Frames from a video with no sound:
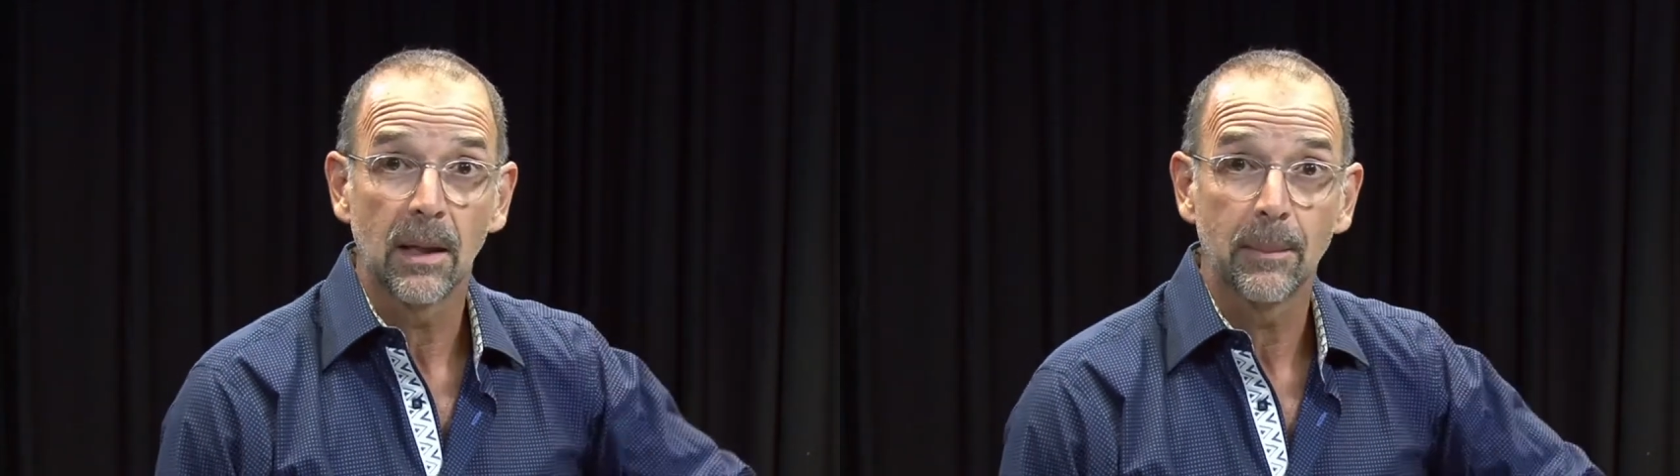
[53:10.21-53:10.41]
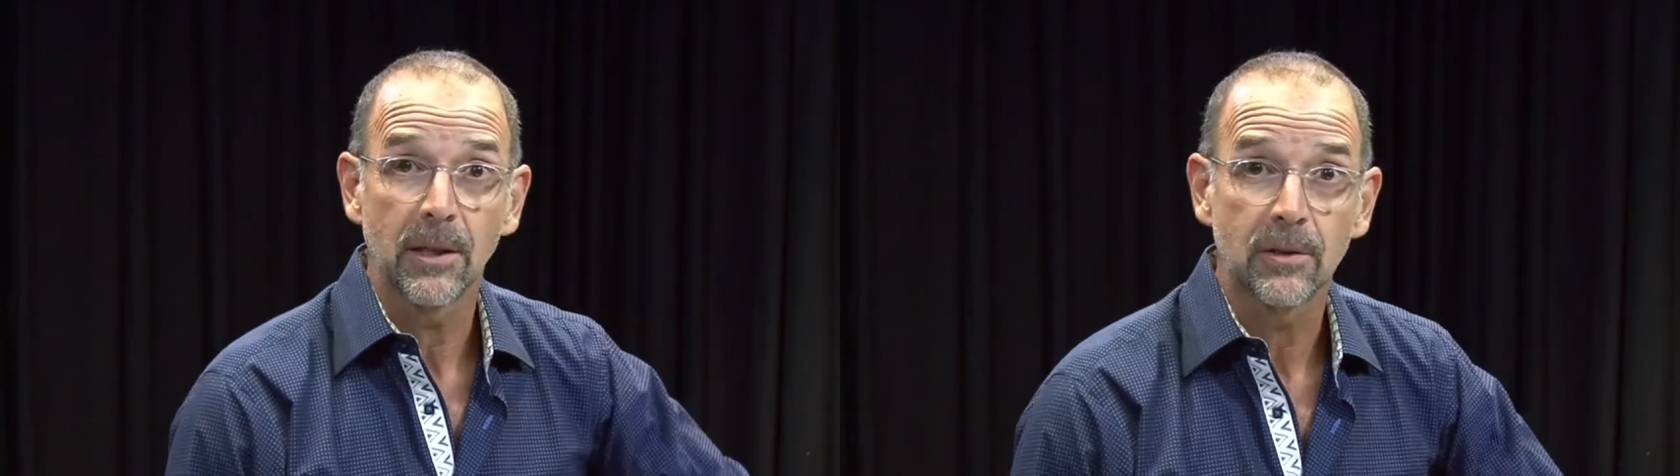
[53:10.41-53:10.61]

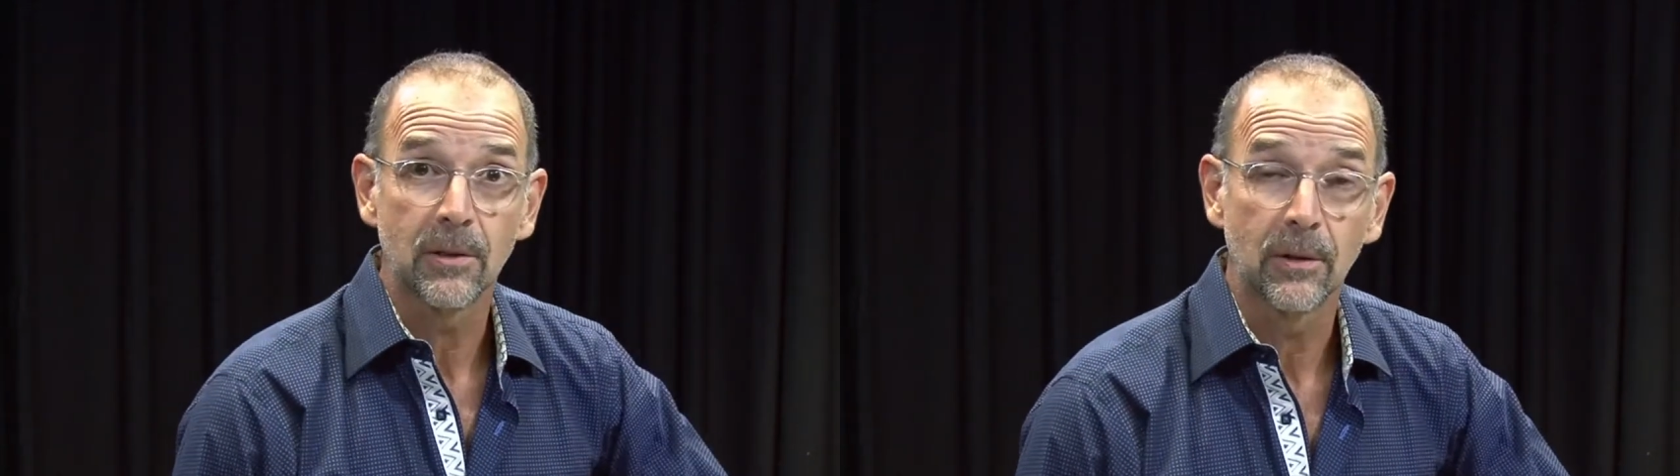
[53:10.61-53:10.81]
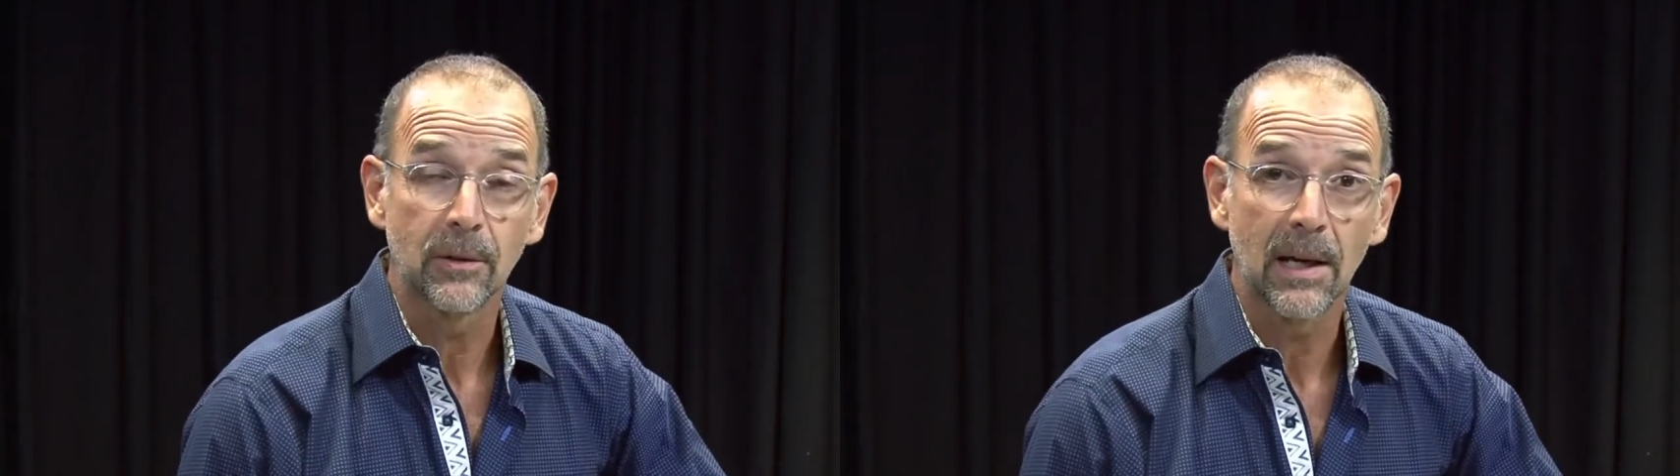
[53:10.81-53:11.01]

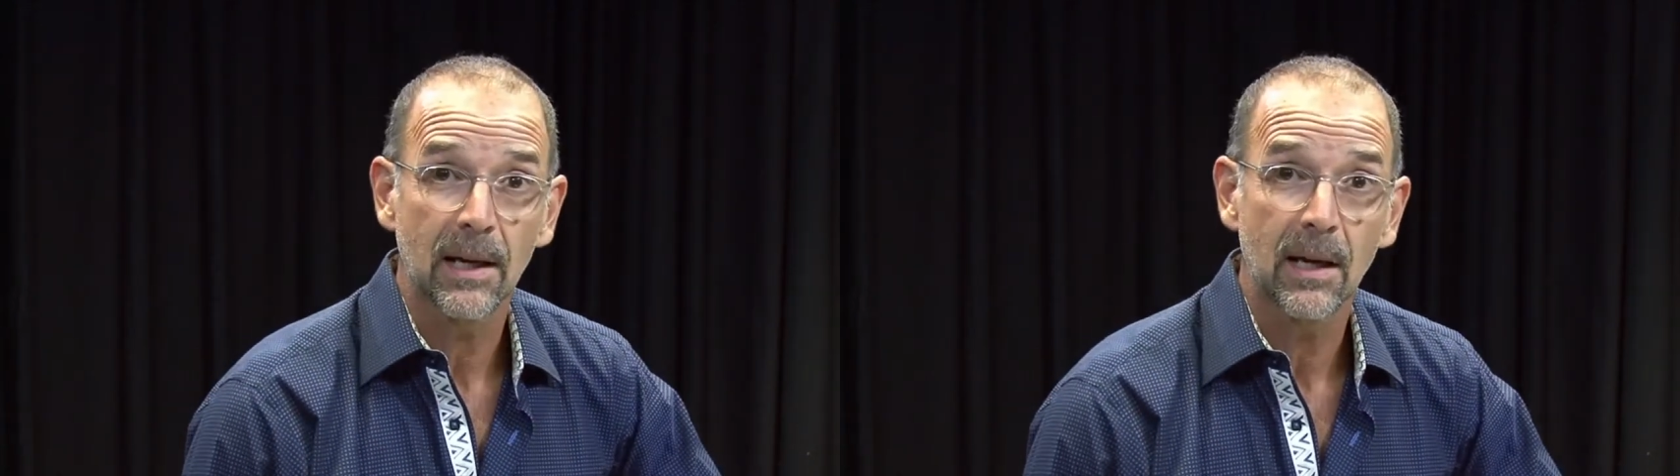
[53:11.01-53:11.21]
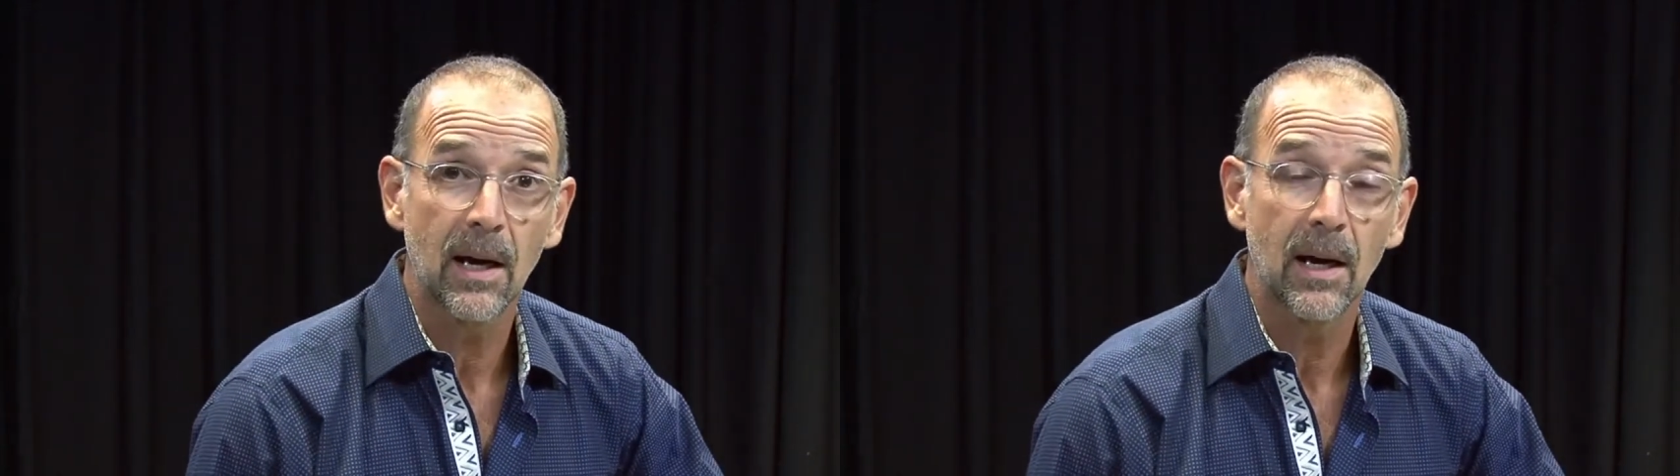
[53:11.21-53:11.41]

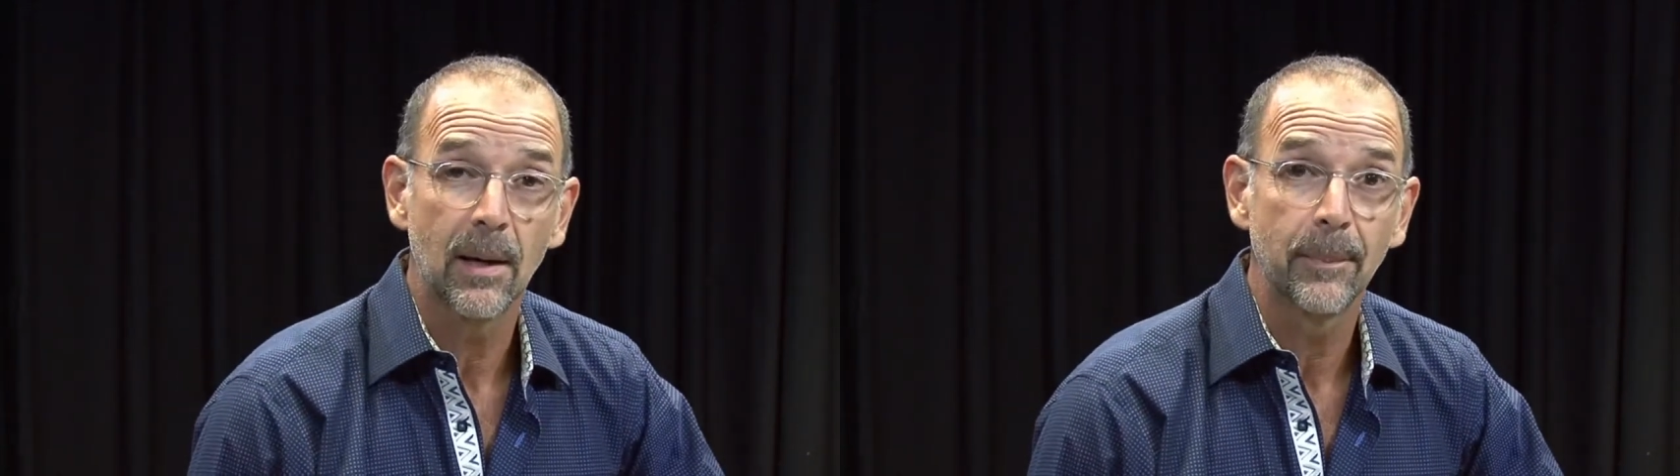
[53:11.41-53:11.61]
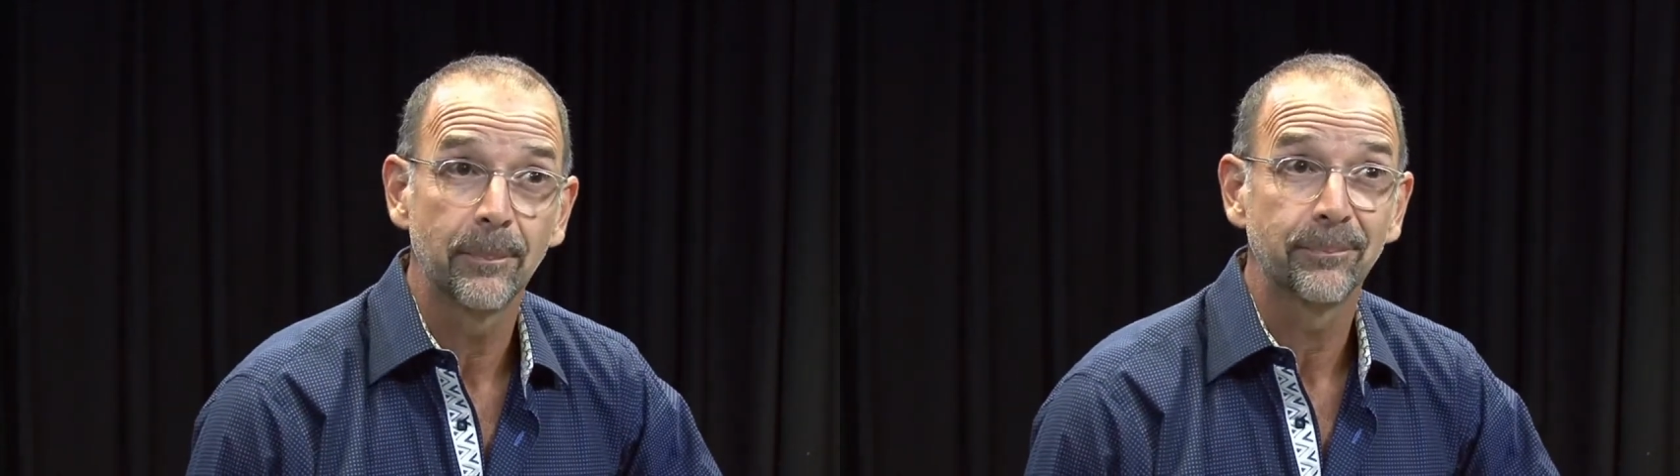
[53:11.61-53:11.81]

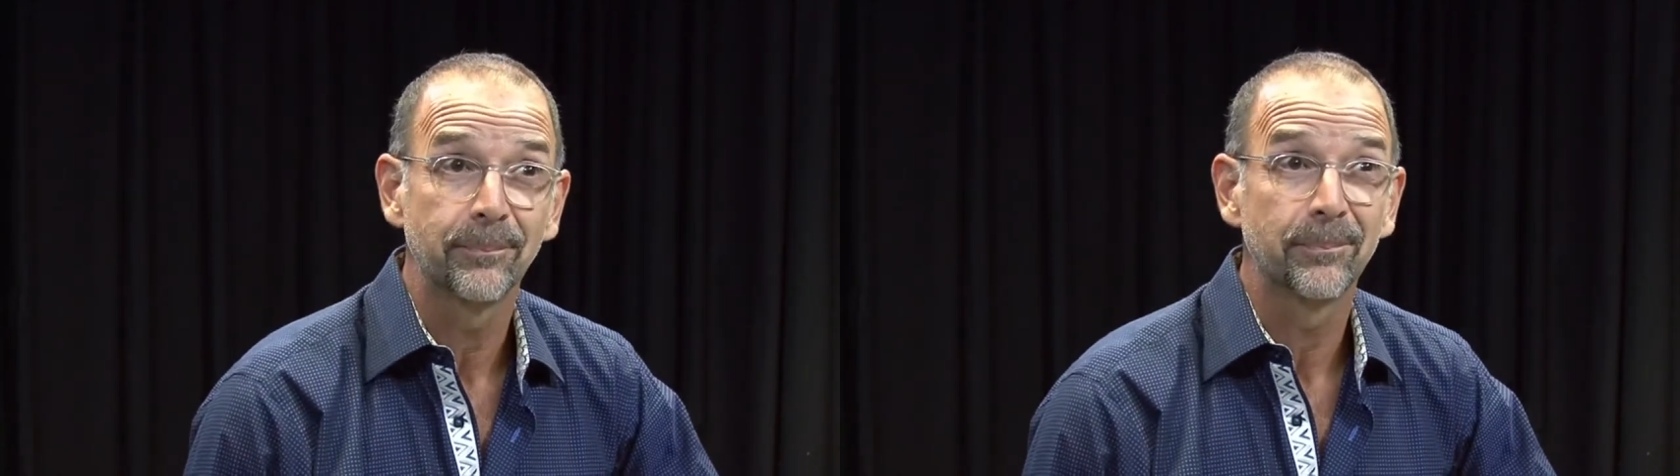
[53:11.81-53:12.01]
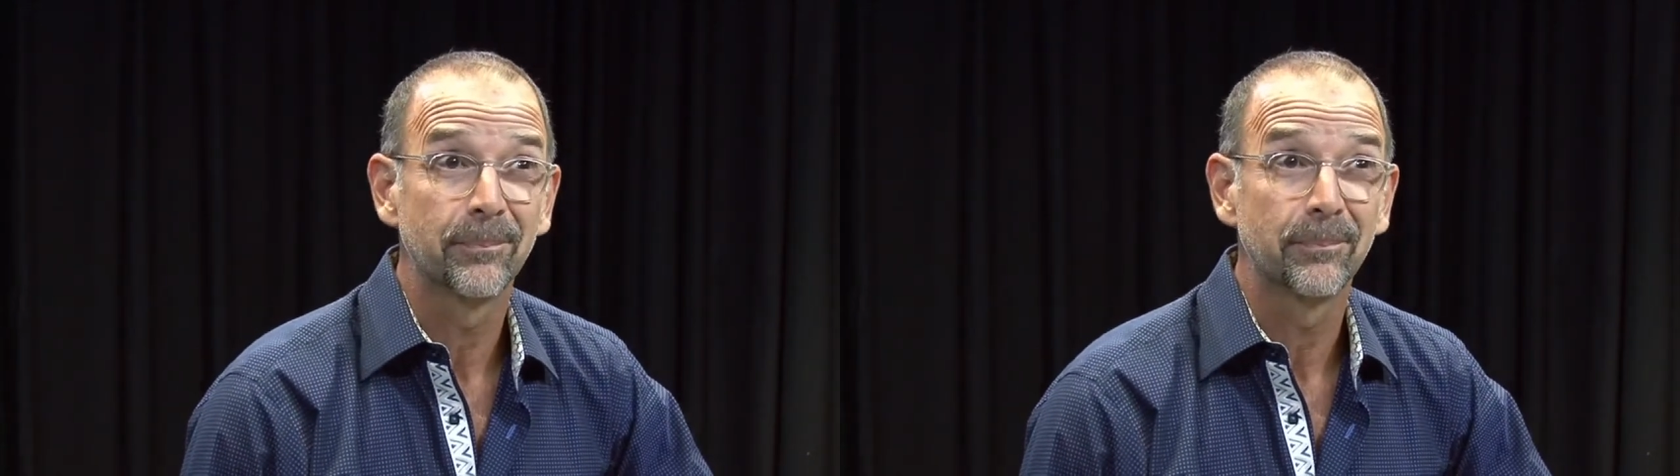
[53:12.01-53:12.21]
claybanksstudio.com,